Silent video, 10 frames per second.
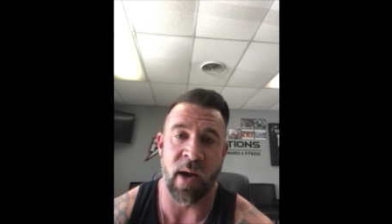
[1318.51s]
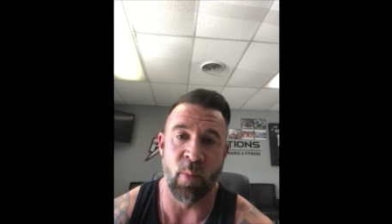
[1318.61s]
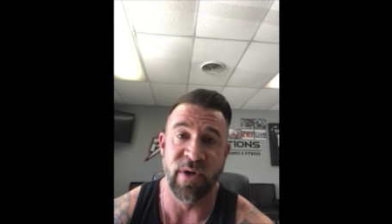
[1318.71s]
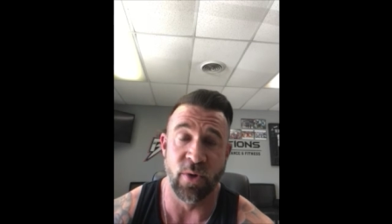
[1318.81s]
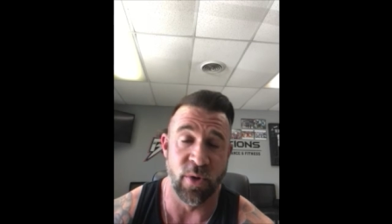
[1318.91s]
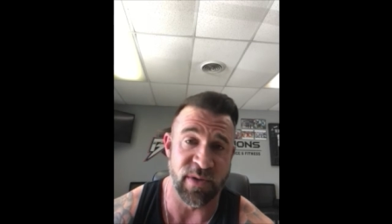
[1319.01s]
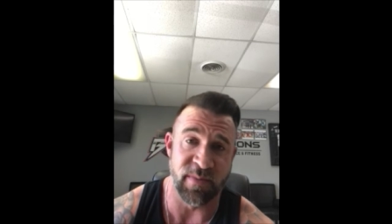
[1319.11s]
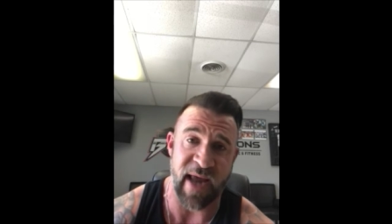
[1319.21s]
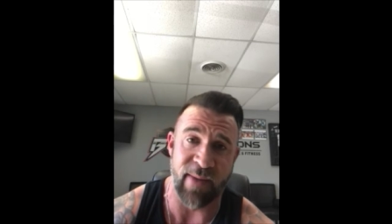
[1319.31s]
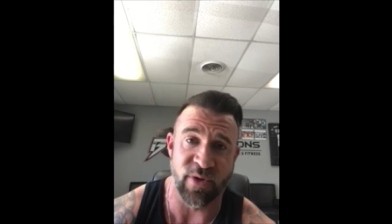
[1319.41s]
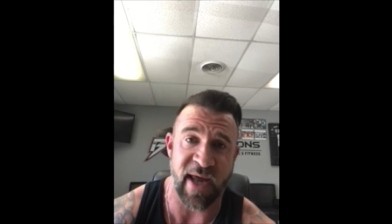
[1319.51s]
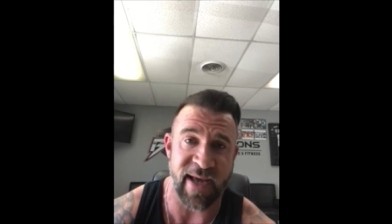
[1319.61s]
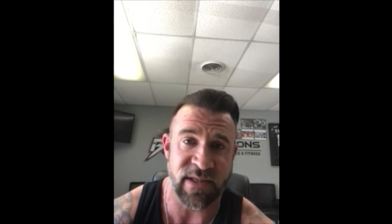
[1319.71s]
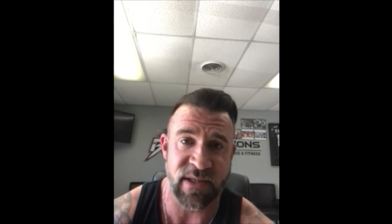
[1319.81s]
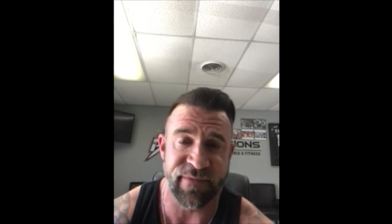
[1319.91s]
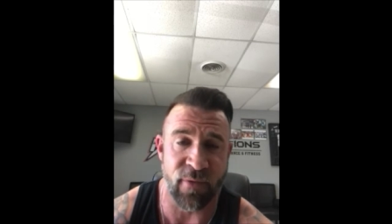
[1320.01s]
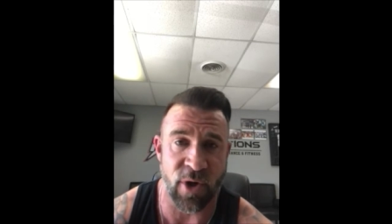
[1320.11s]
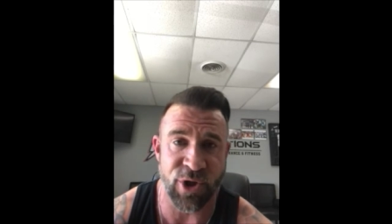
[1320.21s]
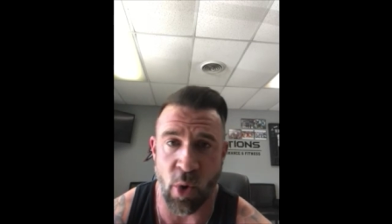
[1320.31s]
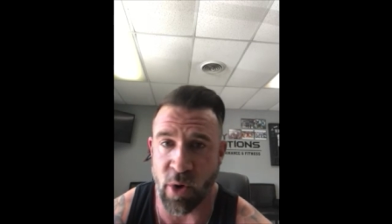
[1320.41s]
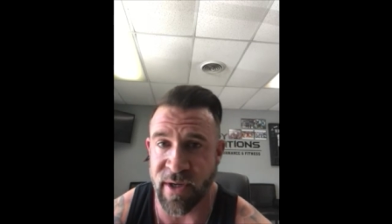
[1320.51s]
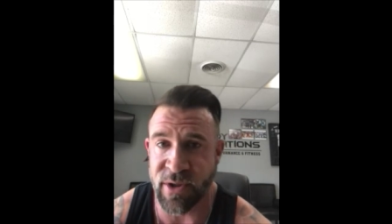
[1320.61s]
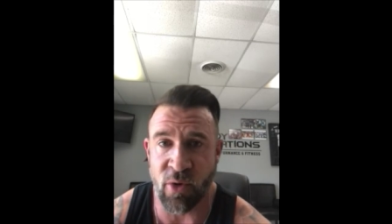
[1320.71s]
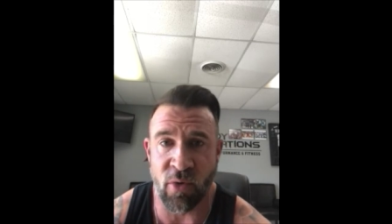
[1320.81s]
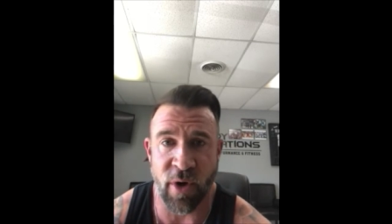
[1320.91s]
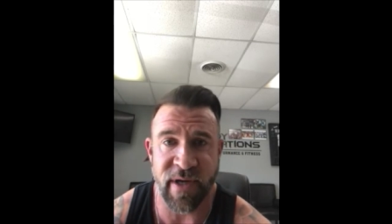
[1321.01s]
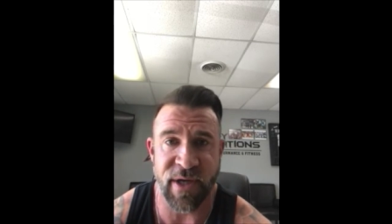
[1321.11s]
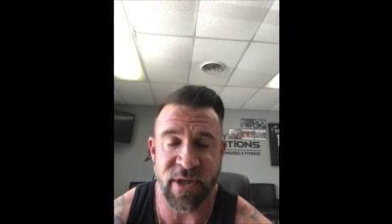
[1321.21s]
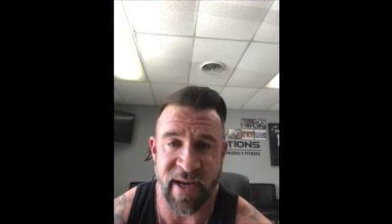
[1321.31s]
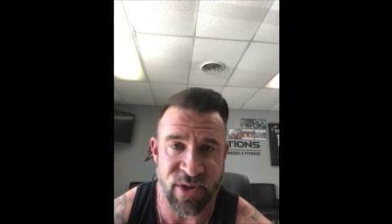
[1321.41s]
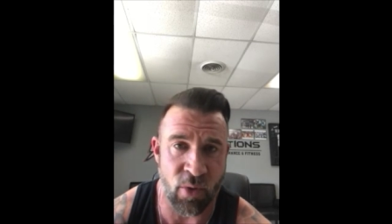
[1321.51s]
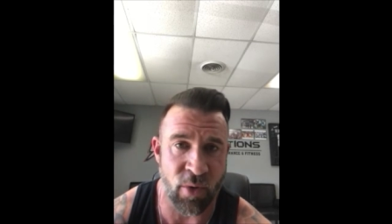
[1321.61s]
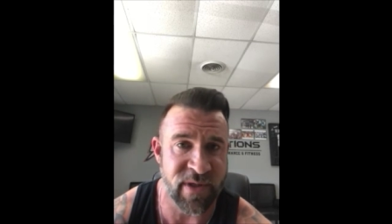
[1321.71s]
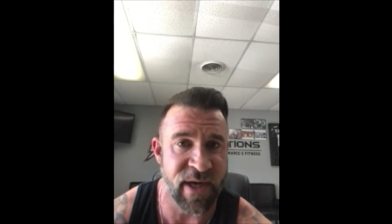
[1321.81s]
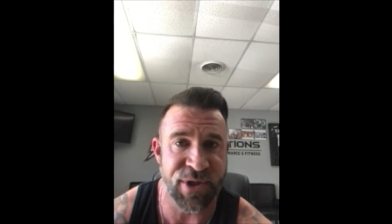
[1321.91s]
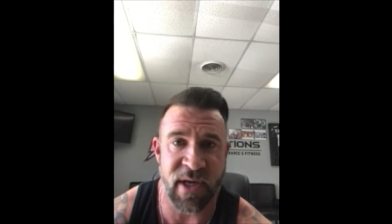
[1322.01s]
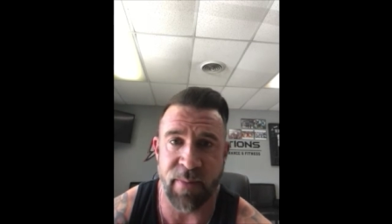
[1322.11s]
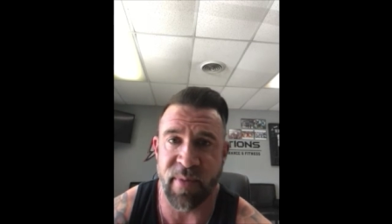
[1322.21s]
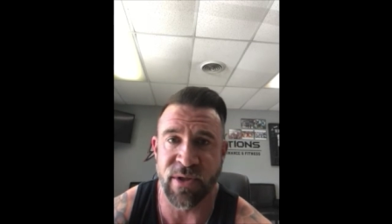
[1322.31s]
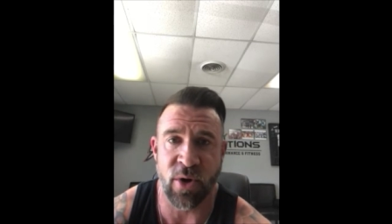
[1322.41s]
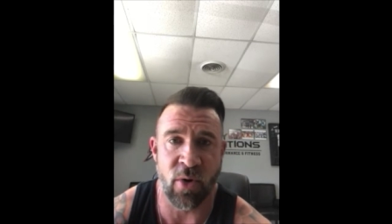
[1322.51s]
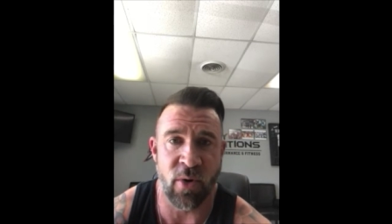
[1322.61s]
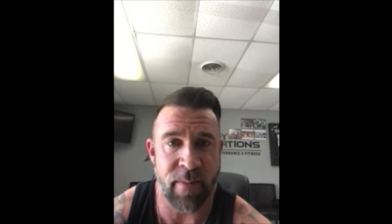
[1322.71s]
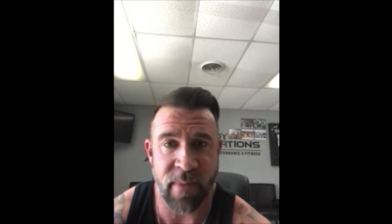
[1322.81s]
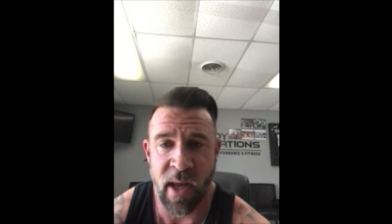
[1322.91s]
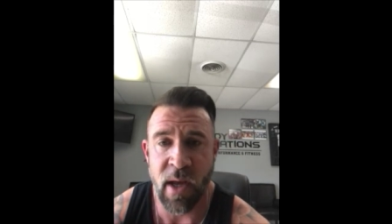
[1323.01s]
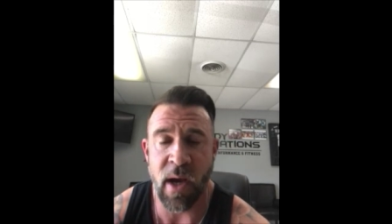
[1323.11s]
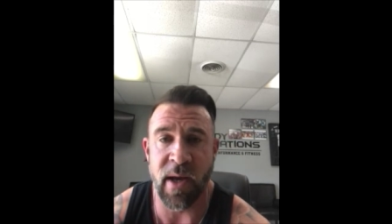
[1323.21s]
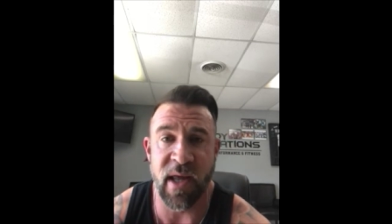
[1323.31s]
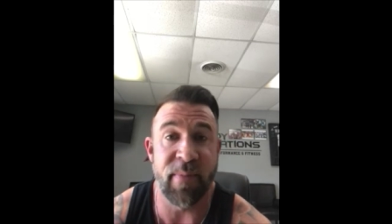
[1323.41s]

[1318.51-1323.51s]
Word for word: We do some table tests for shoulder internal rotation, external rotation, hip internal, hip